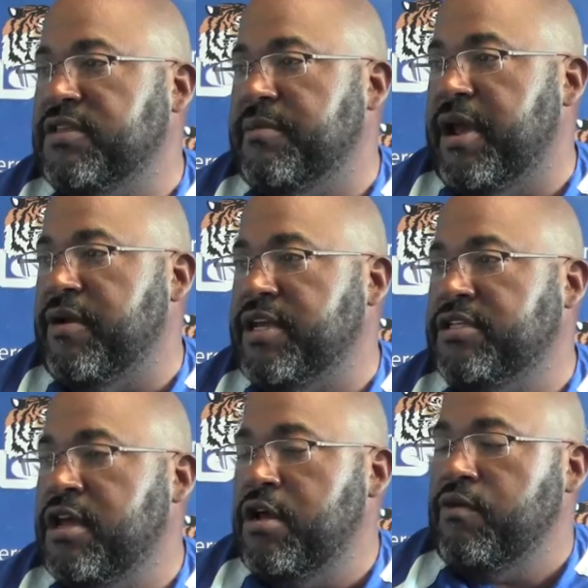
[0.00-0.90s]
some
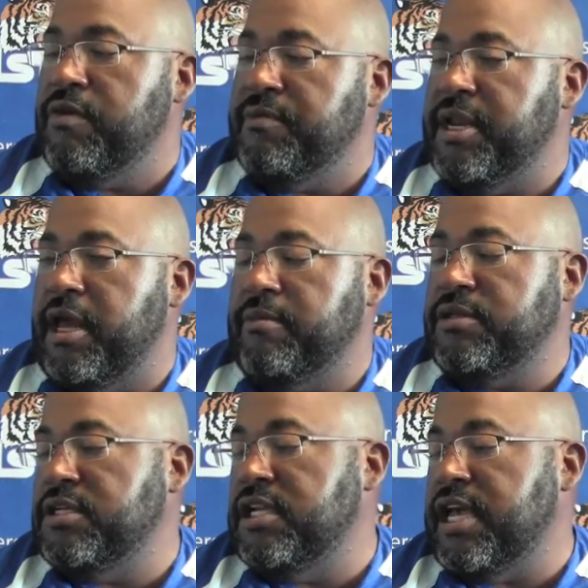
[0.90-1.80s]
areas. We've been able
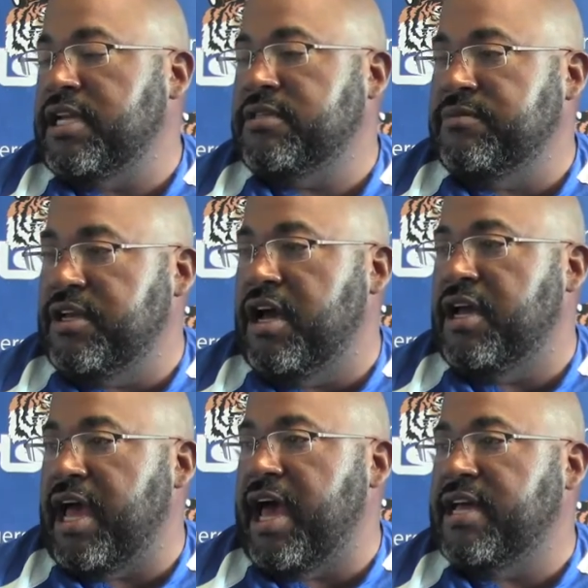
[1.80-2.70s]
to look at some
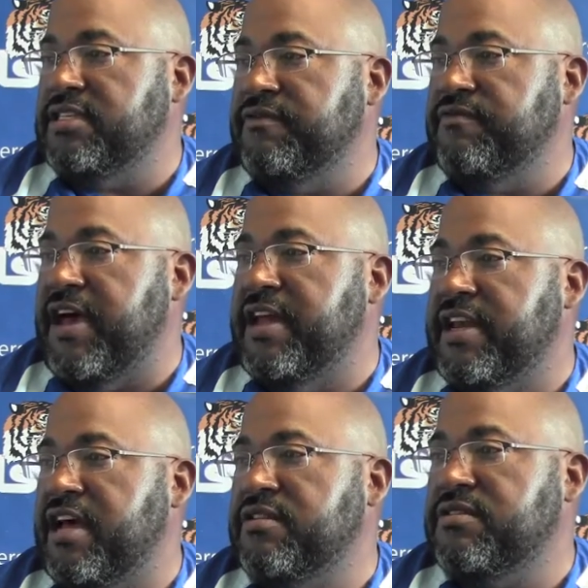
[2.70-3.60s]
young guys and
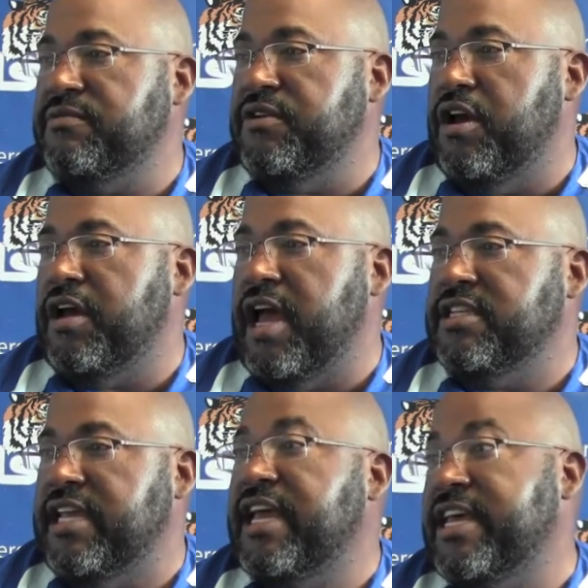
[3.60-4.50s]
find out some young
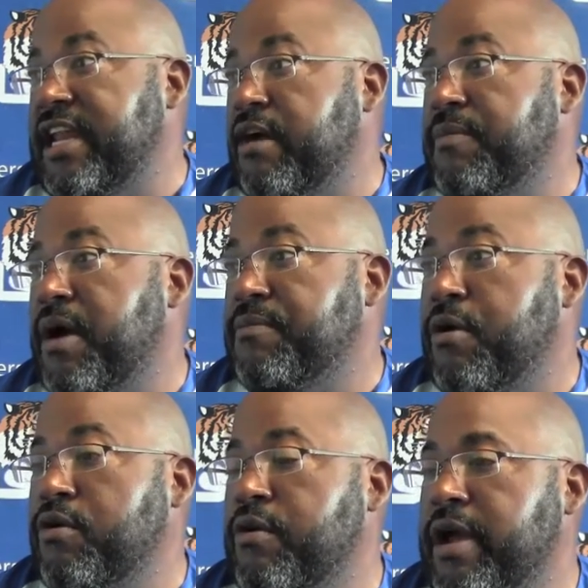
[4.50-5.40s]
guys that can help our
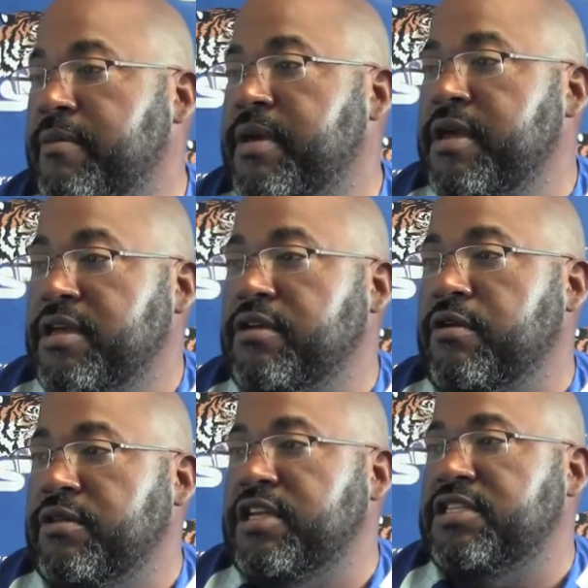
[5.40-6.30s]
program, you
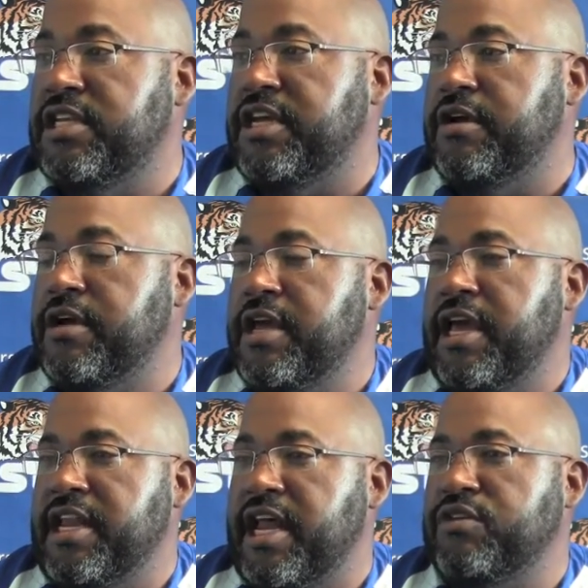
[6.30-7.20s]
know, this year.
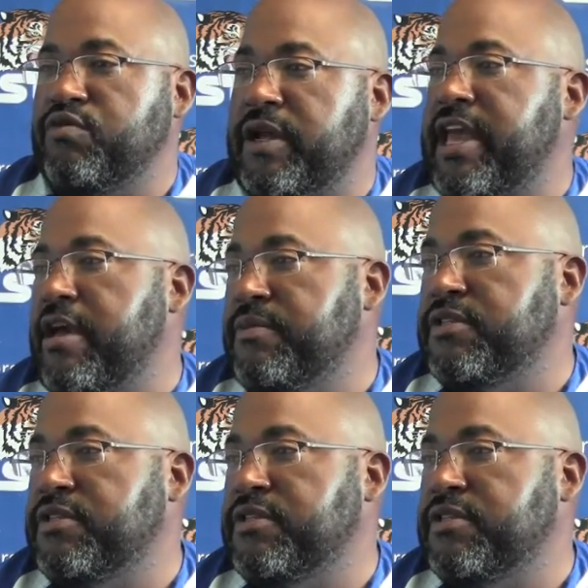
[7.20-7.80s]
And that's what camp